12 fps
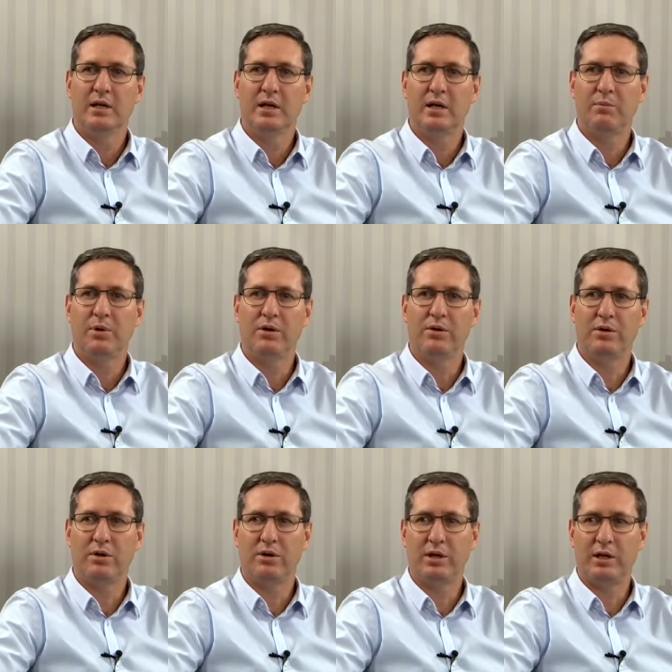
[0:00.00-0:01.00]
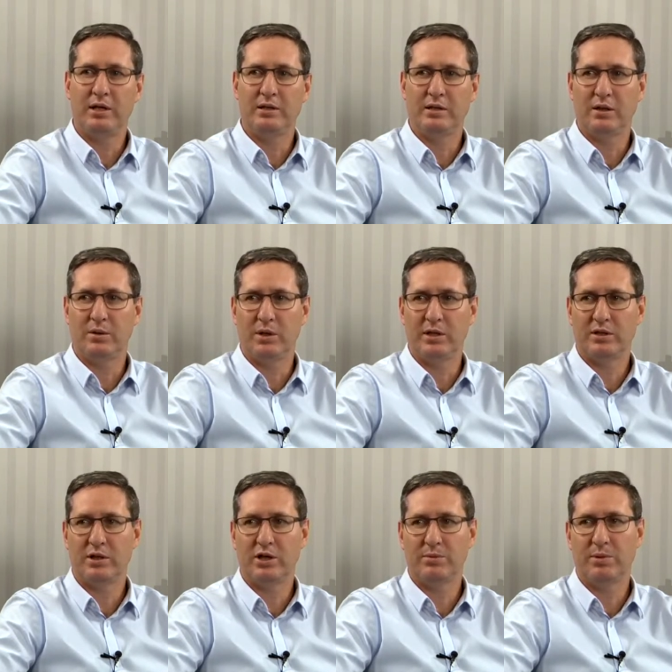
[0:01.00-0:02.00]
uh, both on the east and the west
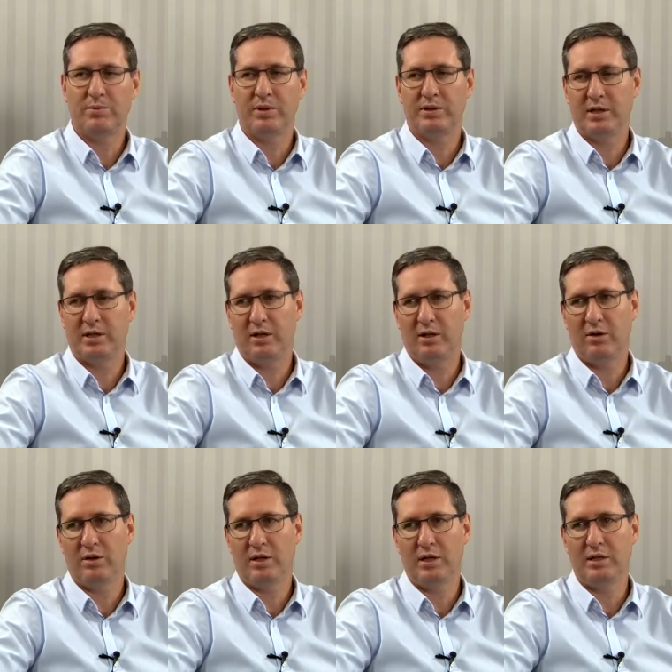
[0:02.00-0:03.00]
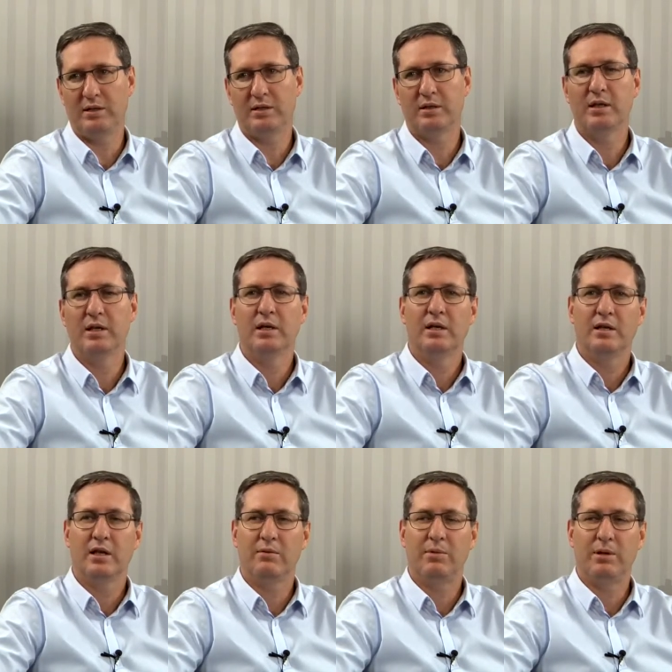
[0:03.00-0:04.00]
coast, but particularly on the east.
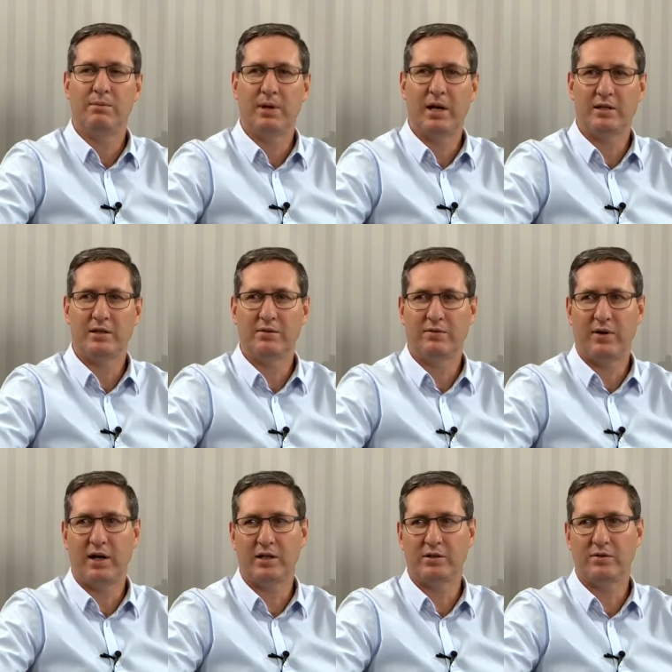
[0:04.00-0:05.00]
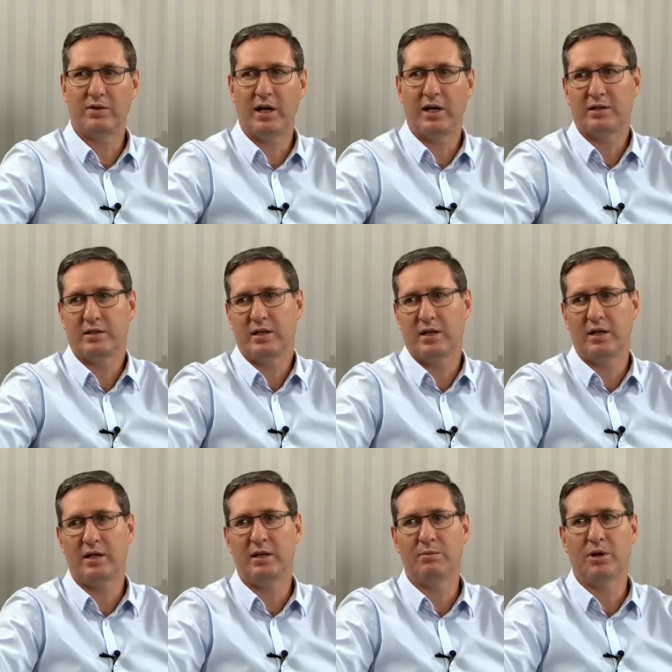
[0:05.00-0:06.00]
There have been massive finds of gas
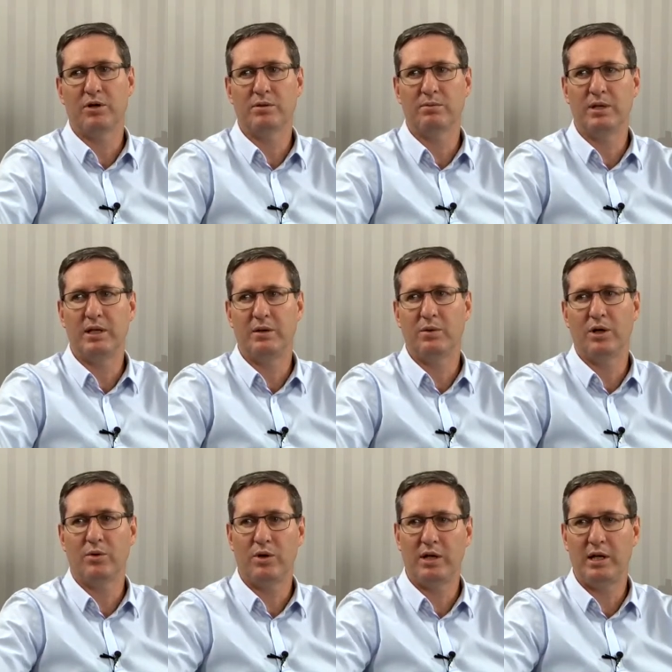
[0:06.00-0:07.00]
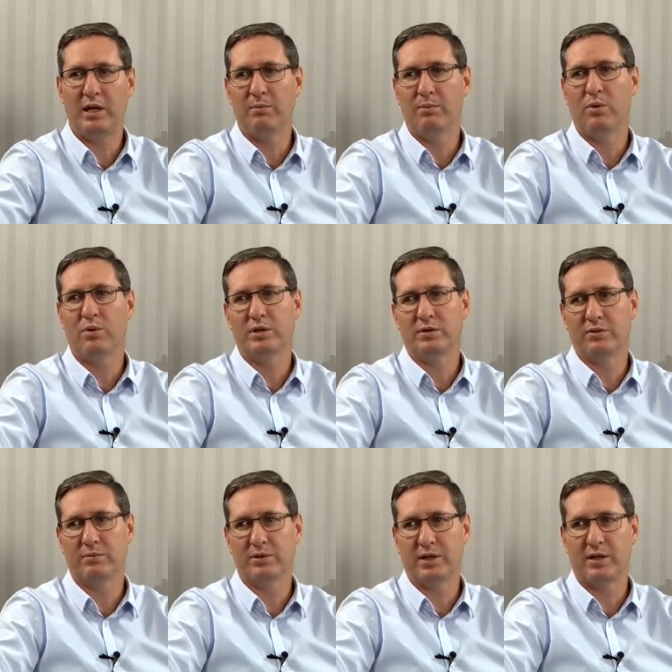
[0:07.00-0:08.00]
uh, in Mozambique. We're already importing
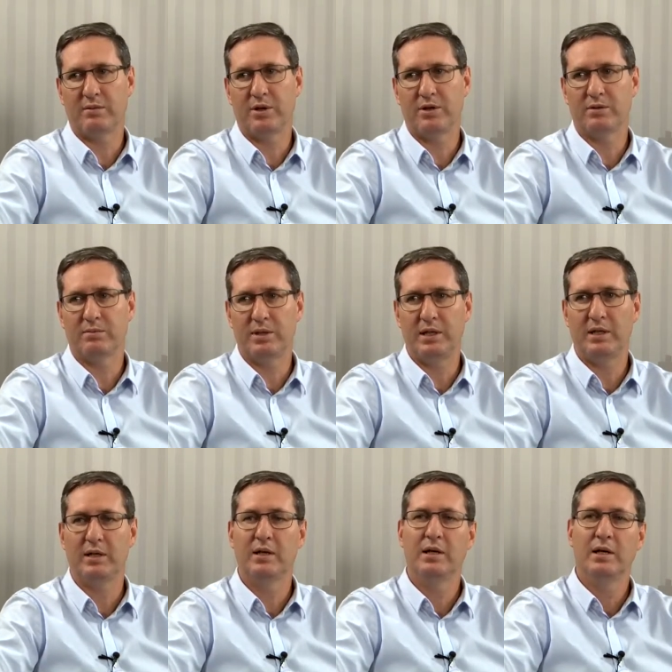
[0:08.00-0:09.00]
from southern Mozambique